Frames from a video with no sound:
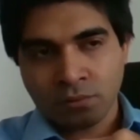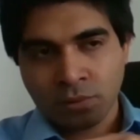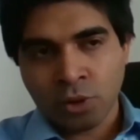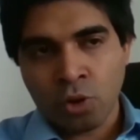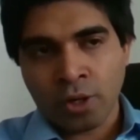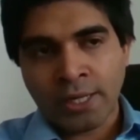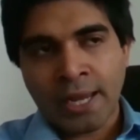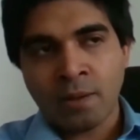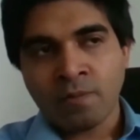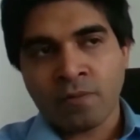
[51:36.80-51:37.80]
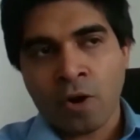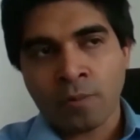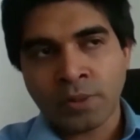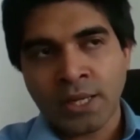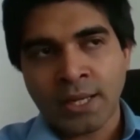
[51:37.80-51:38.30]
your name
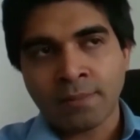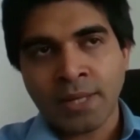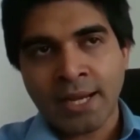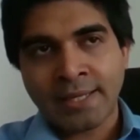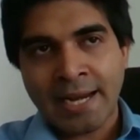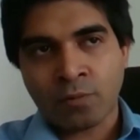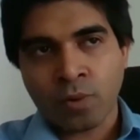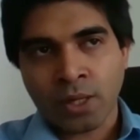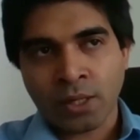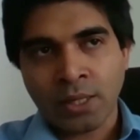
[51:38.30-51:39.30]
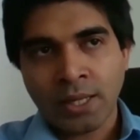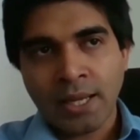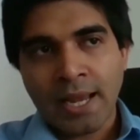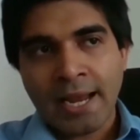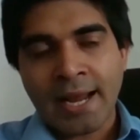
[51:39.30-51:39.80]
from the alumni network,
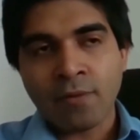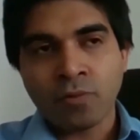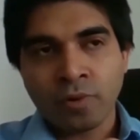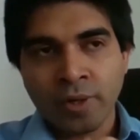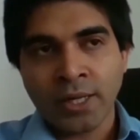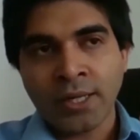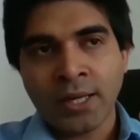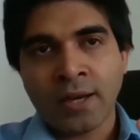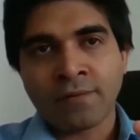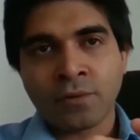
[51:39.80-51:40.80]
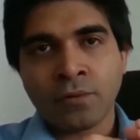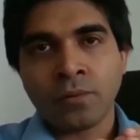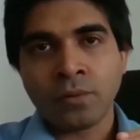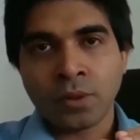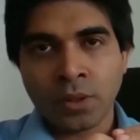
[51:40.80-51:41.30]
and I would really love
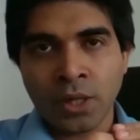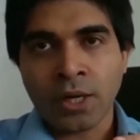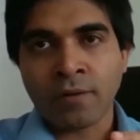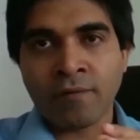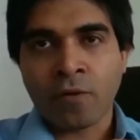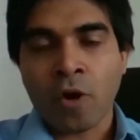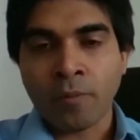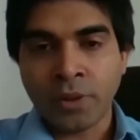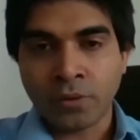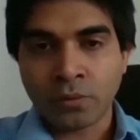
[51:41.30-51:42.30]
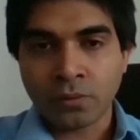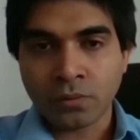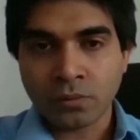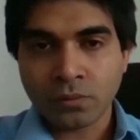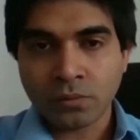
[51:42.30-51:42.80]
to learn from you.
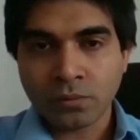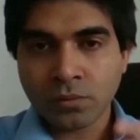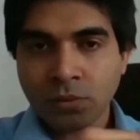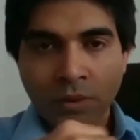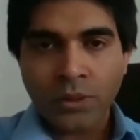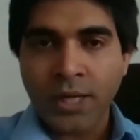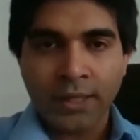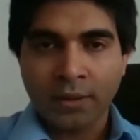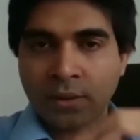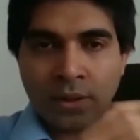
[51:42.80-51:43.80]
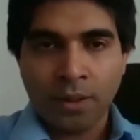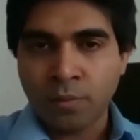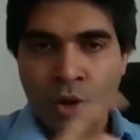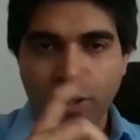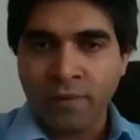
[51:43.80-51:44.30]
Done.
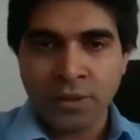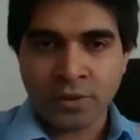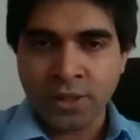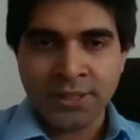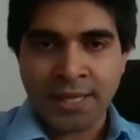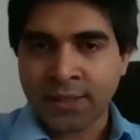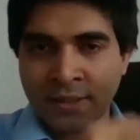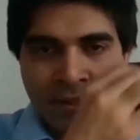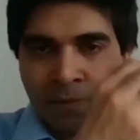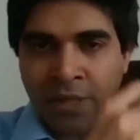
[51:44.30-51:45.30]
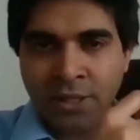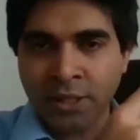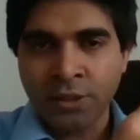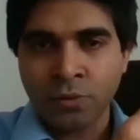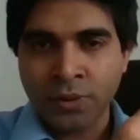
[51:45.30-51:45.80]
I'm not even three sentences,
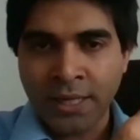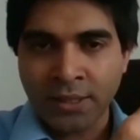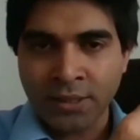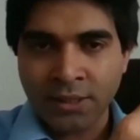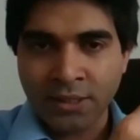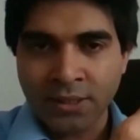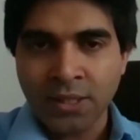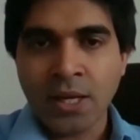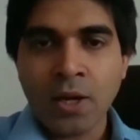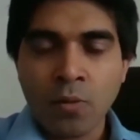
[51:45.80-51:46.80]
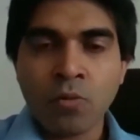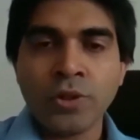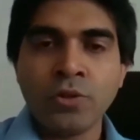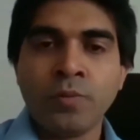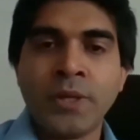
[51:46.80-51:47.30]
basically two sentences.
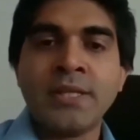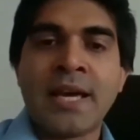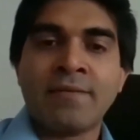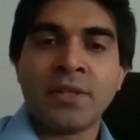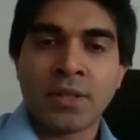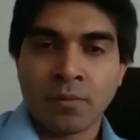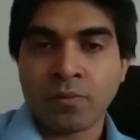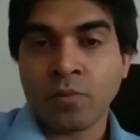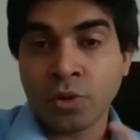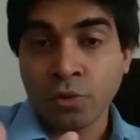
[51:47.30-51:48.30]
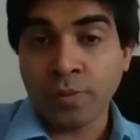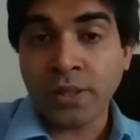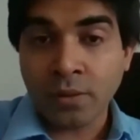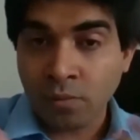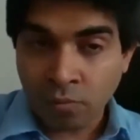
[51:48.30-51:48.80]
Would you
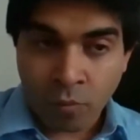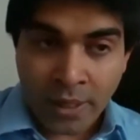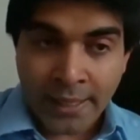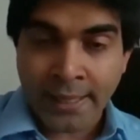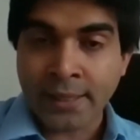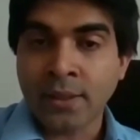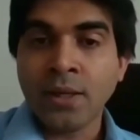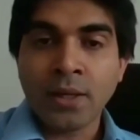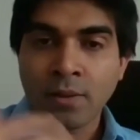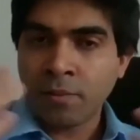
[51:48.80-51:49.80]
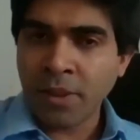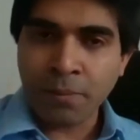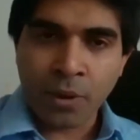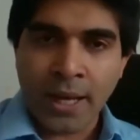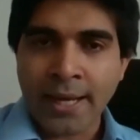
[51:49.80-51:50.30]
be willing, be
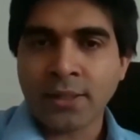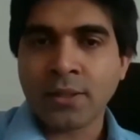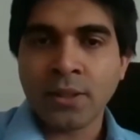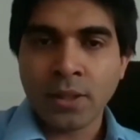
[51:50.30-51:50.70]
polite,